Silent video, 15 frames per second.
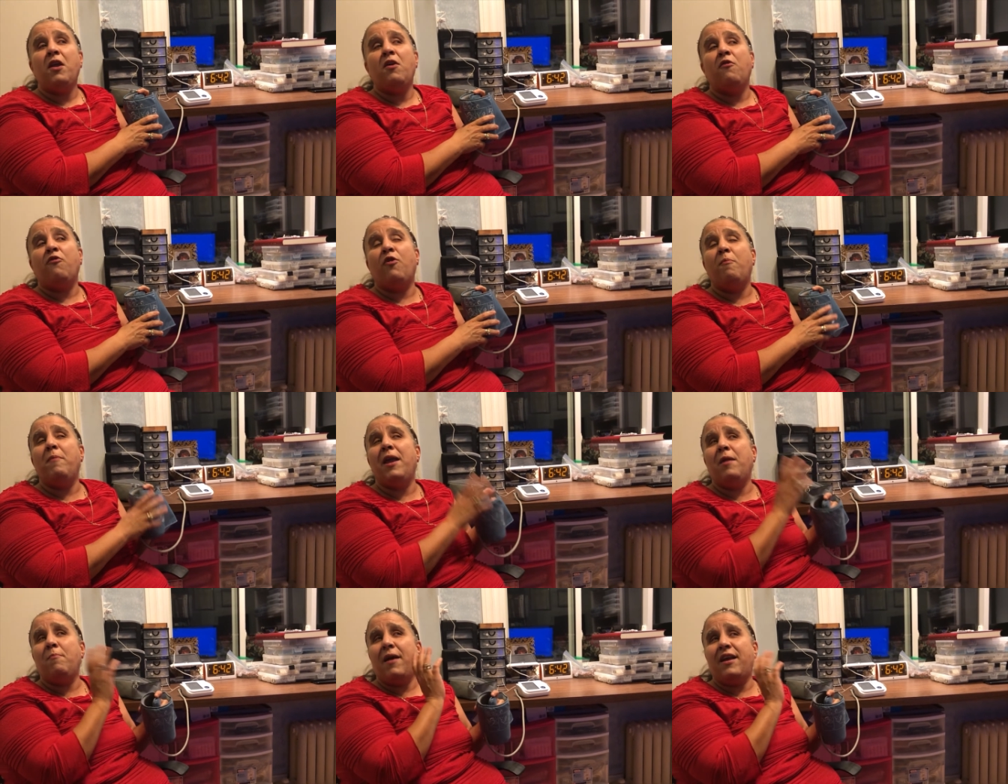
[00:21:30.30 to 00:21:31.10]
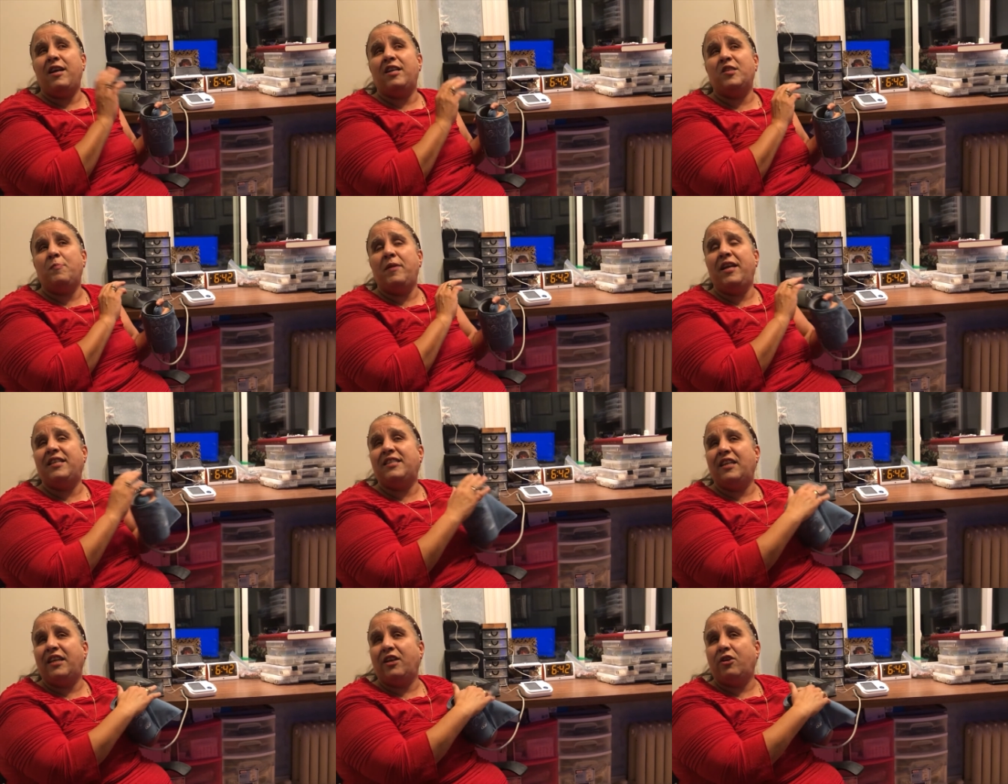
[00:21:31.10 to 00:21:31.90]
For me and my husband, it's
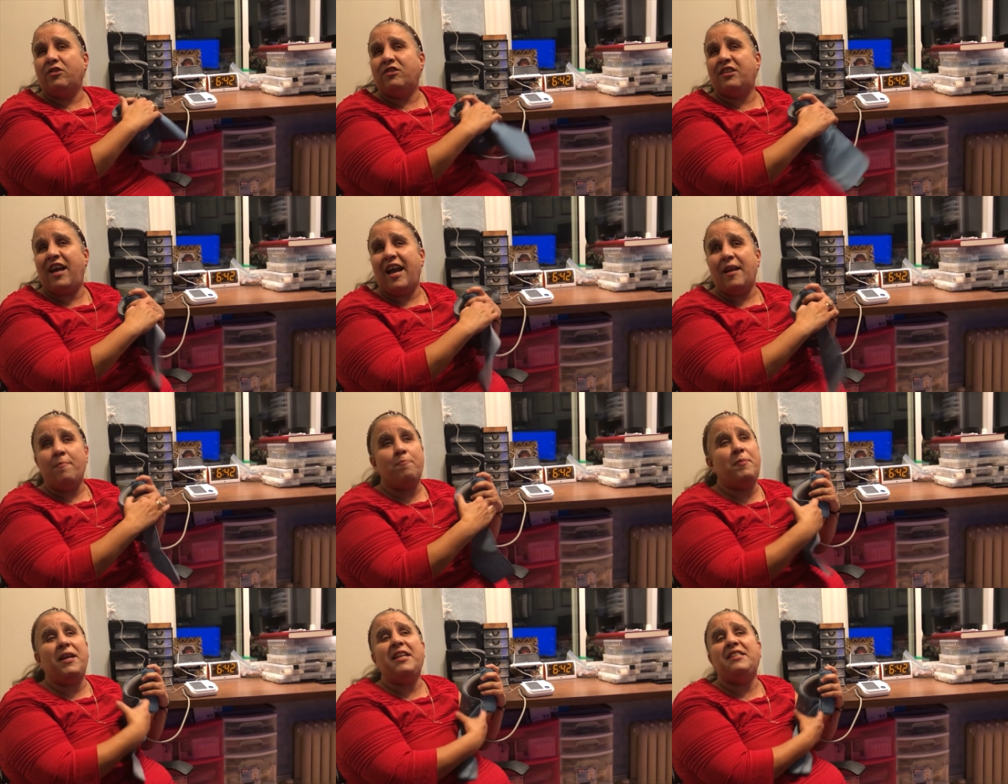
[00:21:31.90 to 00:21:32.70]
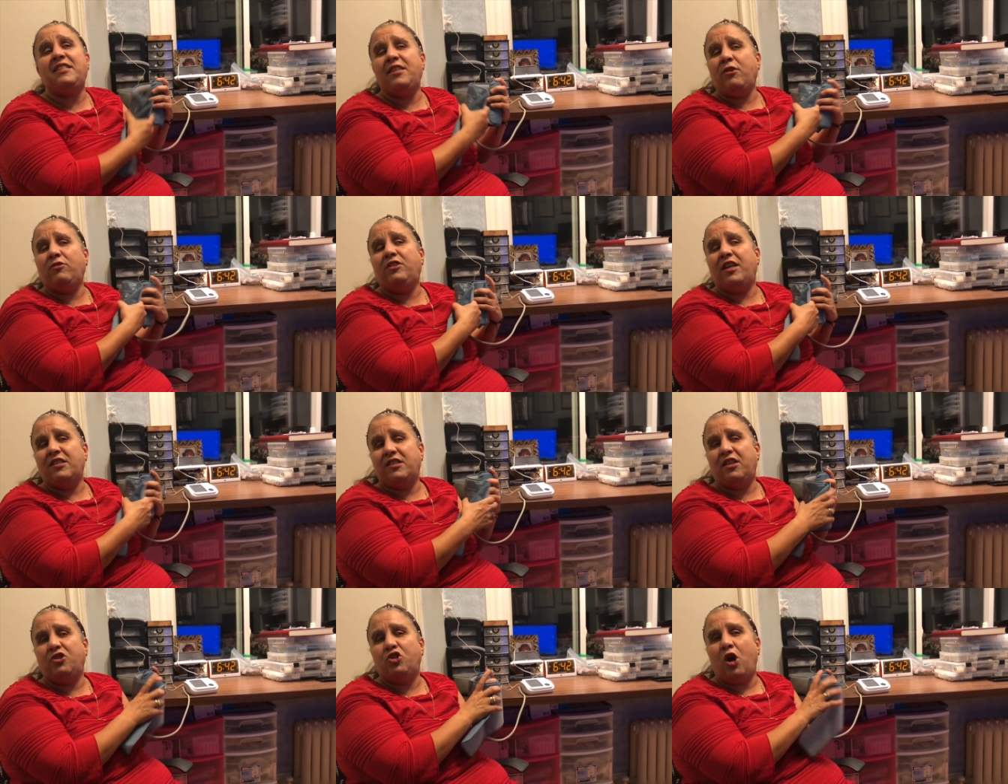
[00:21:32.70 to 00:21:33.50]
a little tight, but it still
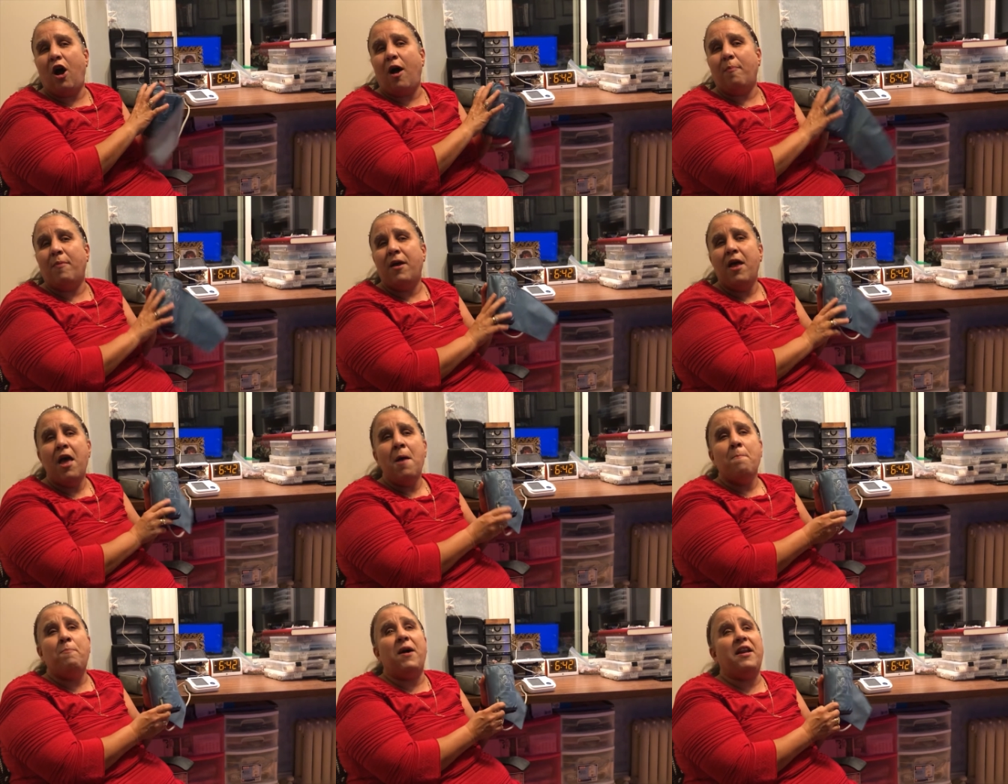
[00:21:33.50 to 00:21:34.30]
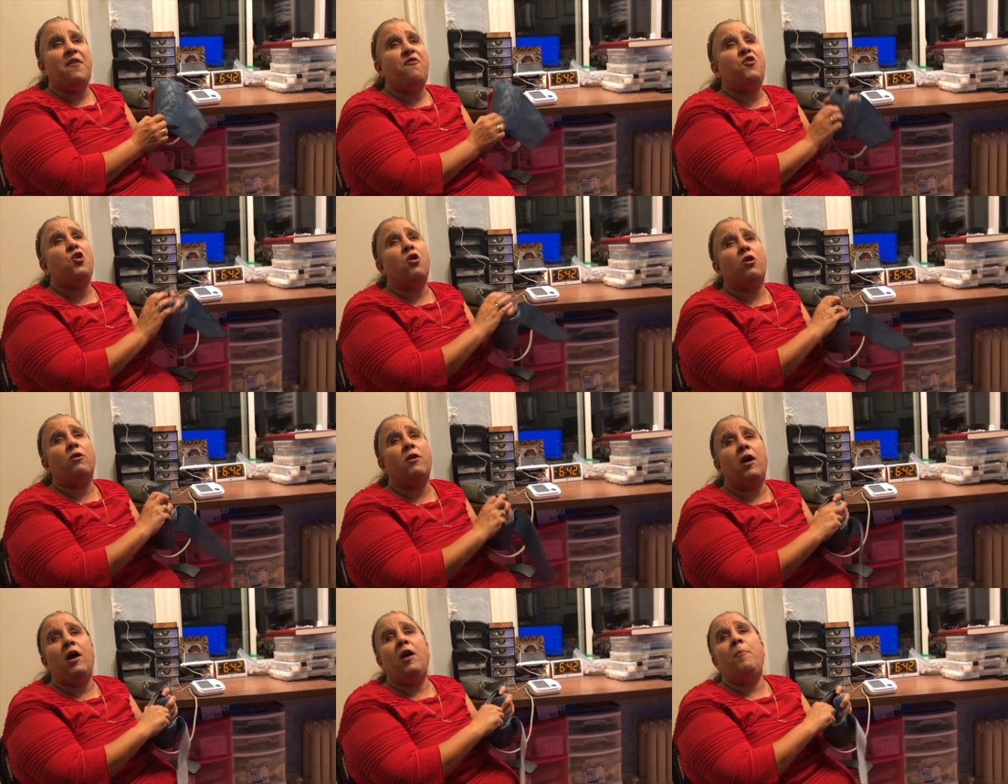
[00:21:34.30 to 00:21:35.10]
does the job. But if
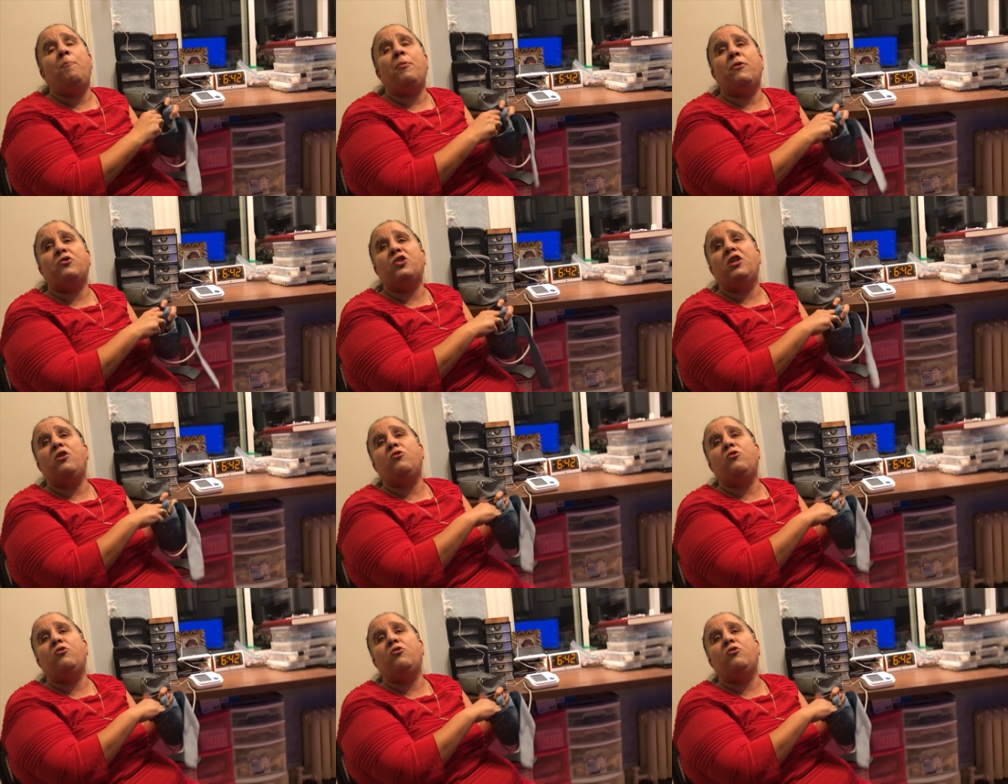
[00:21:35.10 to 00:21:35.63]
you're a person